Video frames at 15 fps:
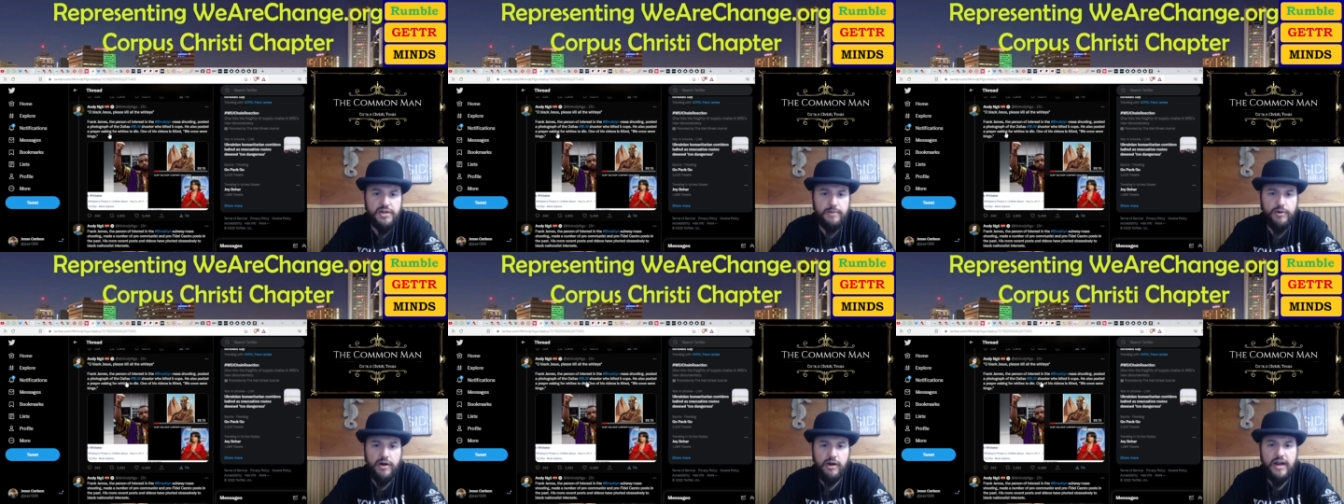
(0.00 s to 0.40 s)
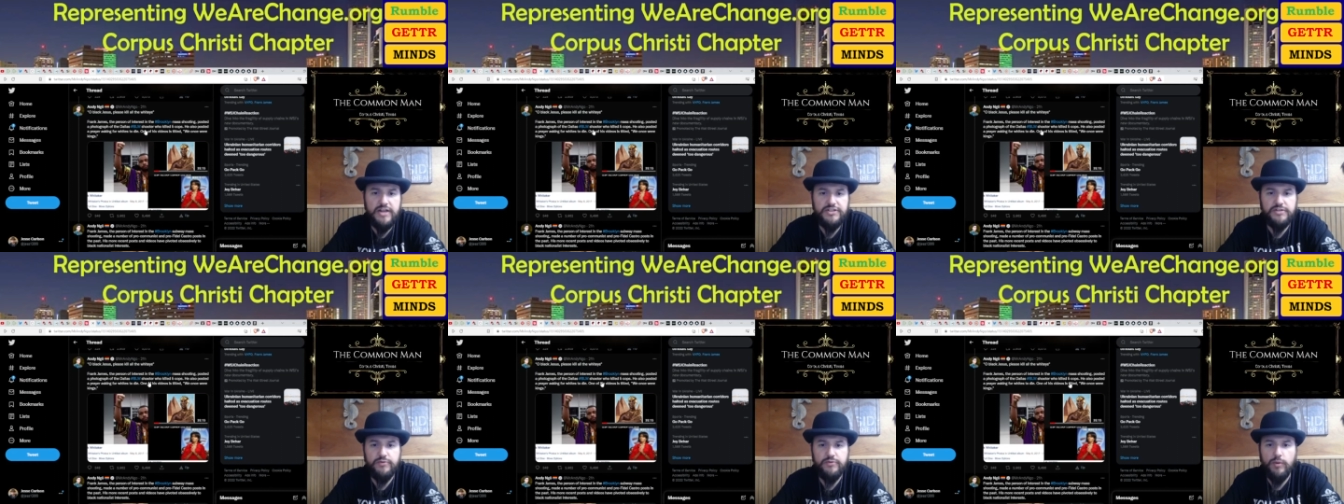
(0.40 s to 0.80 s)
a prayer
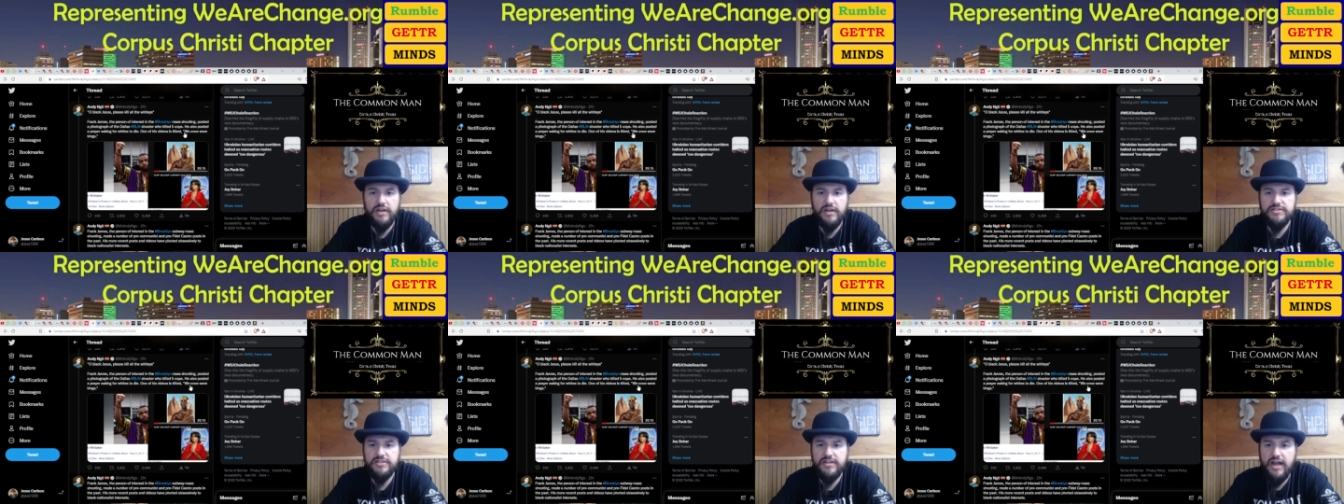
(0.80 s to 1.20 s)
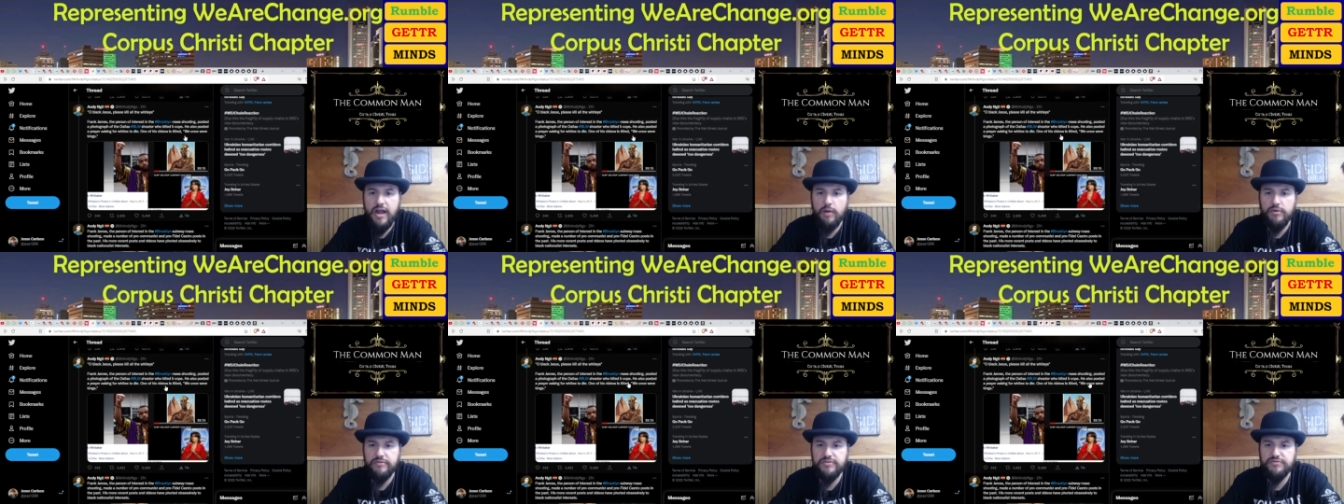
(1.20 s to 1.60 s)
asking for whites to die.
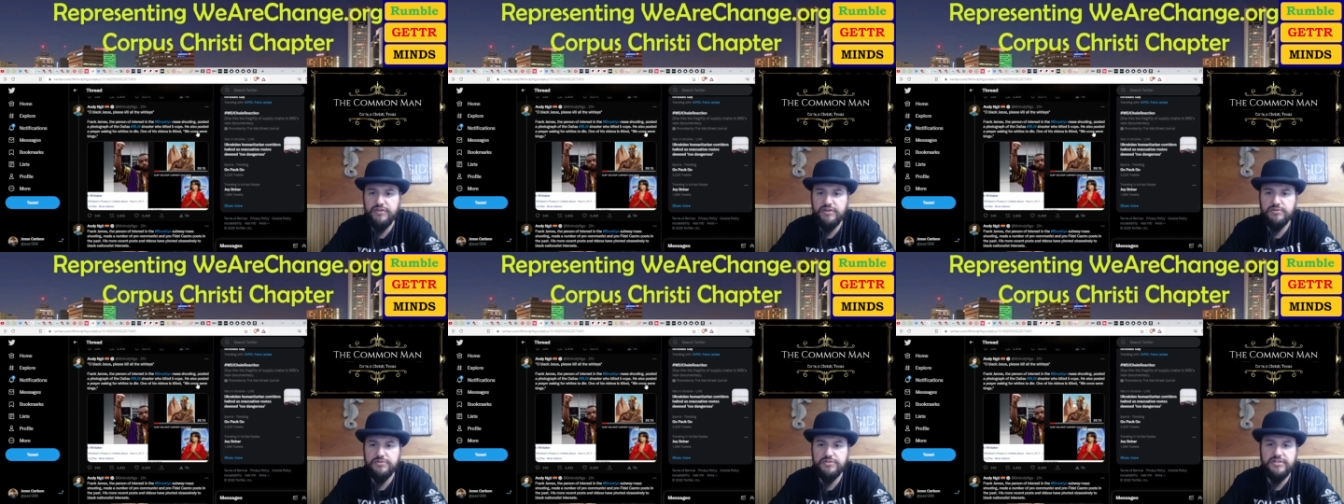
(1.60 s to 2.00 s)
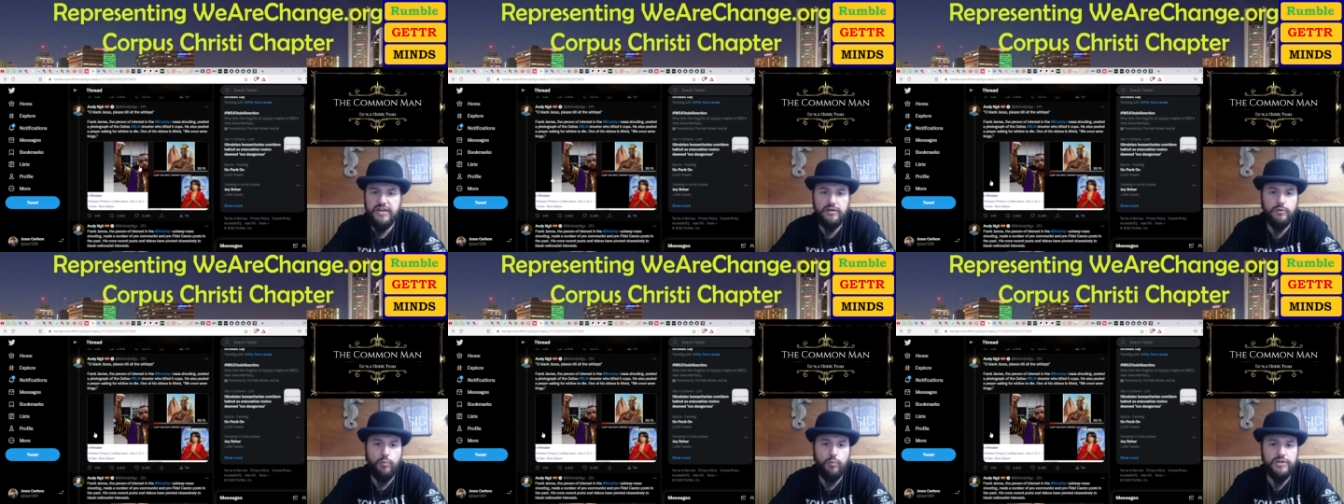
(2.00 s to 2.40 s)
One of his videos is
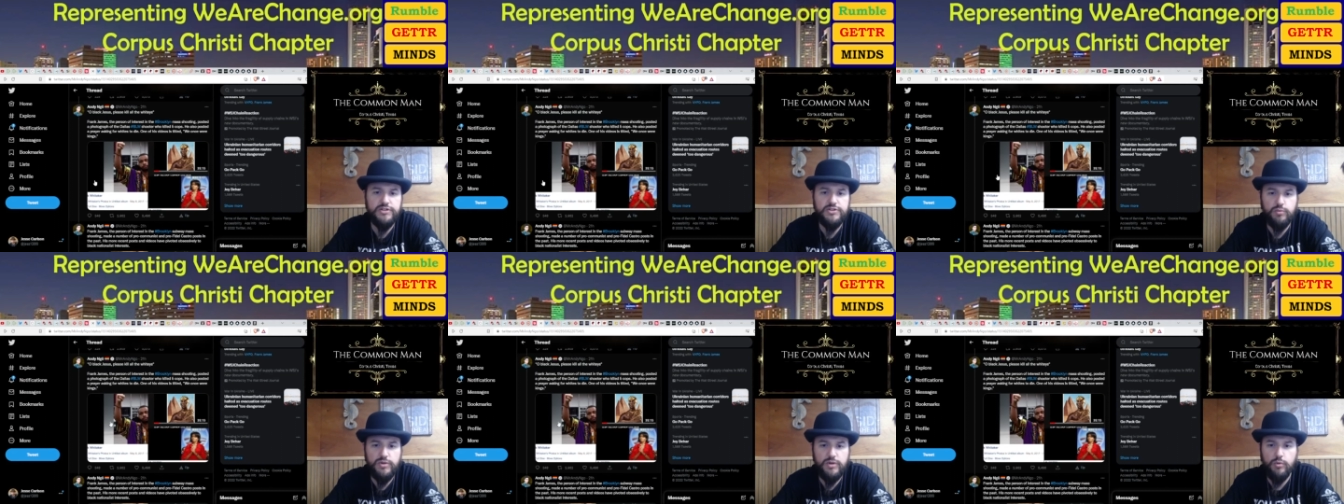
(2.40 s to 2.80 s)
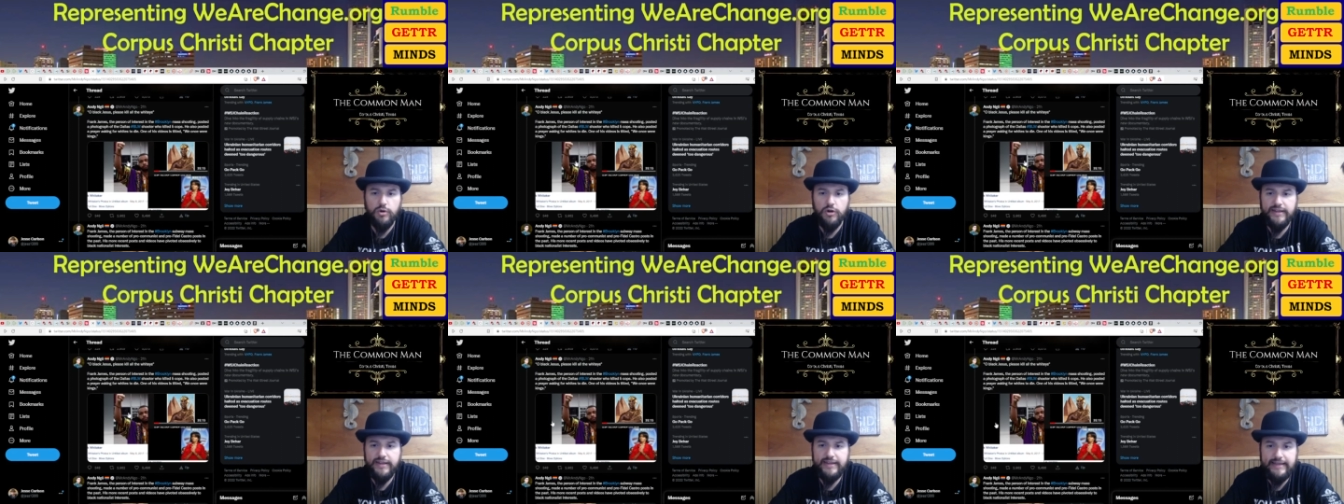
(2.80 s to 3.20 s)
titled Once We
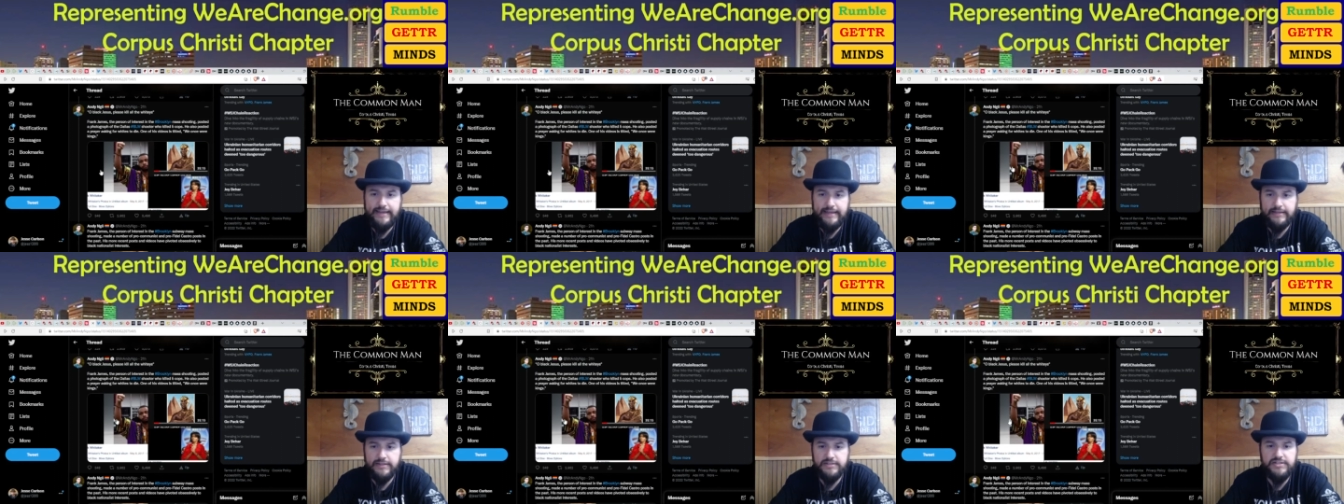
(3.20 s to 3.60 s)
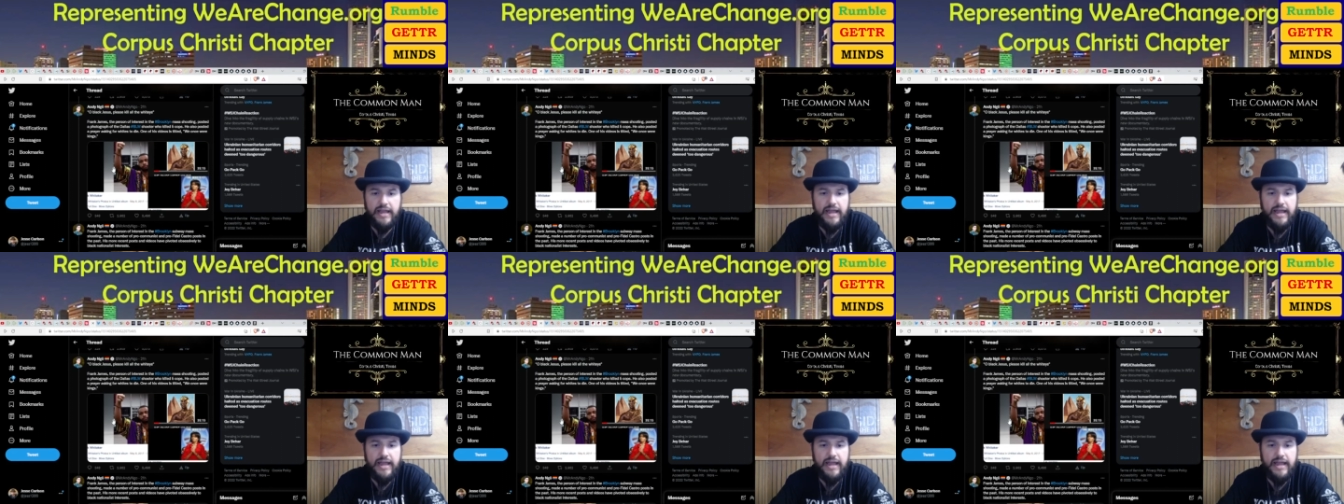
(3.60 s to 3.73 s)
Were Kings.